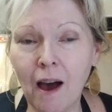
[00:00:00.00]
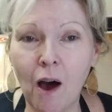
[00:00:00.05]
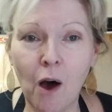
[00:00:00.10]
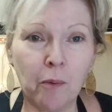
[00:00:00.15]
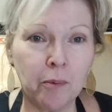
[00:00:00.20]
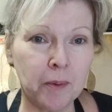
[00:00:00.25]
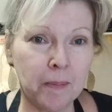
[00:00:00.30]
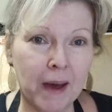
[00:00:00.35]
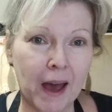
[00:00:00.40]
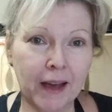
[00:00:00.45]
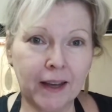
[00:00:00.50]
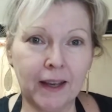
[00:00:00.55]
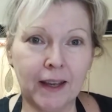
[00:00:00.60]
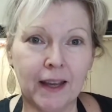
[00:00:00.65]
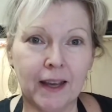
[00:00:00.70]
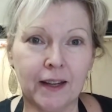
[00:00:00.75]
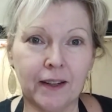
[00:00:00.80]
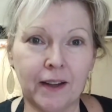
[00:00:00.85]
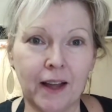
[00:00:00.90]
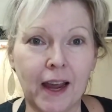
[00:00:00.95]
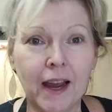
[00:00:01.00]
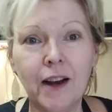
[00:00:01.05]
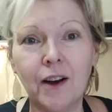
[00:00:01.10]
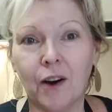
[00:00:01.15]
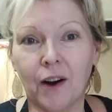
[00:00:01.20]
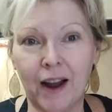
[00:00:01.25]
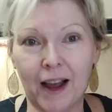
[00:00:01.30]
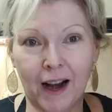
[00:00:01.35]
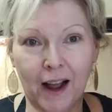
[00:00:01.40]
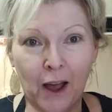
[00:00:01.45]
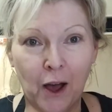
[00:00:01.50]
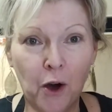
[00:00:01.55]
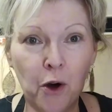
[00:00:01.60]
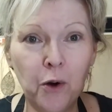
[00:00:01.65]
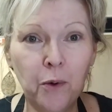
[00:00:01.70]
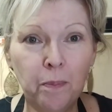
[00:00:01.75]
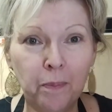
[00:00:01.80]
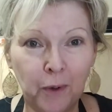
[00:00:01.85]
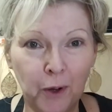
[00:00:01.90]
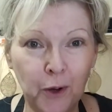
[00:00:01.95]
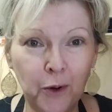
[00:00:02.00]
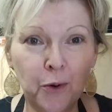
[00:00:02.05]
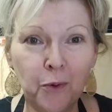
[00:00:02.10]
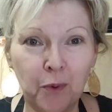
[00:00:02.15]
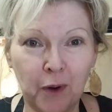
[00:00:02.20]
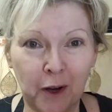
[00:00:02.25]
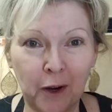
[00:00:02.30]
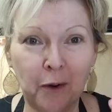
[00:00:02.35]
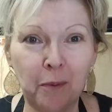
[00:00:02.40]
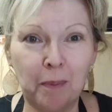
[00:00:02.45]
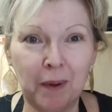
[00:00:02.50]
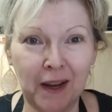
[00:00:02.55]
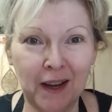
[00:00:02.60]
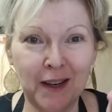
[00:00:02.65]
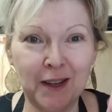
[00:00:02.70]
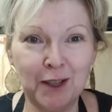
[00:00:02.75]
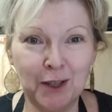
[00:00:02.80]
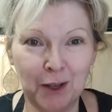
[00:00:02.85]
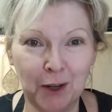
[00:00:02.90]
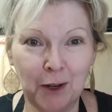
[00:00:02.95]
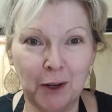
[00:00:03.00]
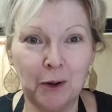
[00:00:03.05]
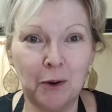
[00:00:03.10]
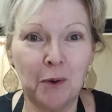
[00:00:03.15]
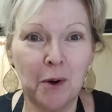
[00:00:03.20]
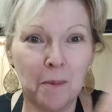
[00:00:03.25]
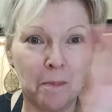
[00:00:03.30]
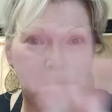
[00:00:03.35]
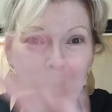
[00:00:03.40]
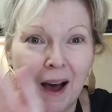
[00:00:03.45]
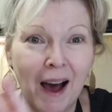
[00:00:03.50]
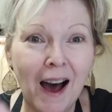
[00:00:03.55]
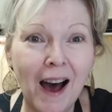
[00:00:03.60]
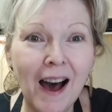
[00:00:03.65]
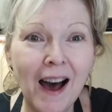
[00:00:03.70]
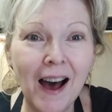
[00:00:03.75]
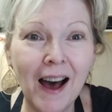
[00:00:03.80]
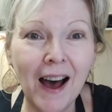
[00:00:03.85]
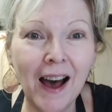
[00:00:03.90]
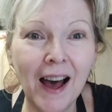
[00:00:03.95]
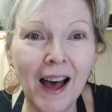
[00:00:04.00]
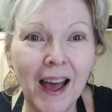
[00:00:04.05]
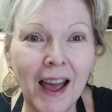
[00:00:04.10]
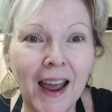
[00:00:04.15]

I'll be back again later, and I hope you will be too. Bye.